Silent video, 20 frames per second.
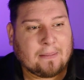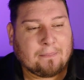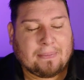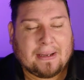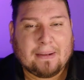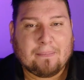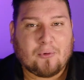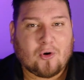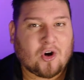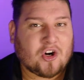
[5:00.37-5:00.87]

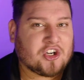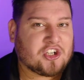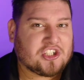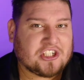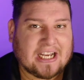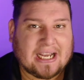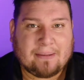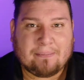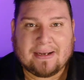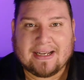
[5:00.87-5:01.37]
people are
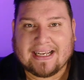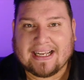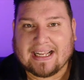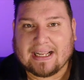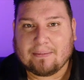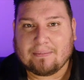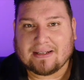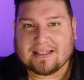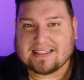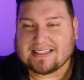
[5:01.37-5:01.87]
shaming
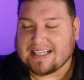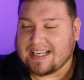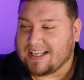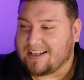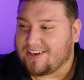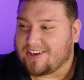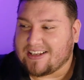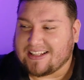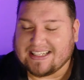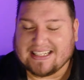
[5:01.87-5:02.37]
him and
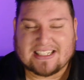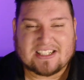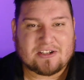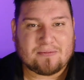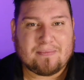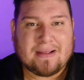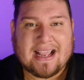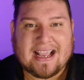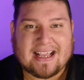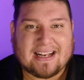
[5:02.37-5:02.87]
saying, look at this
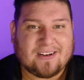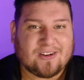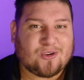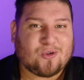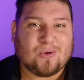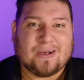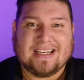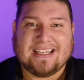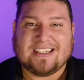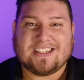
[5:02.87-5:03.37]
man,
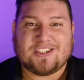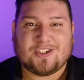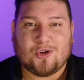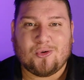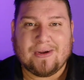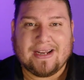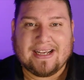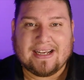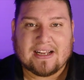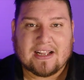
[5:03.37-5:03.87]
look what he's
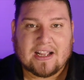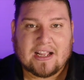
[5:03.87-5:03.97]
doing.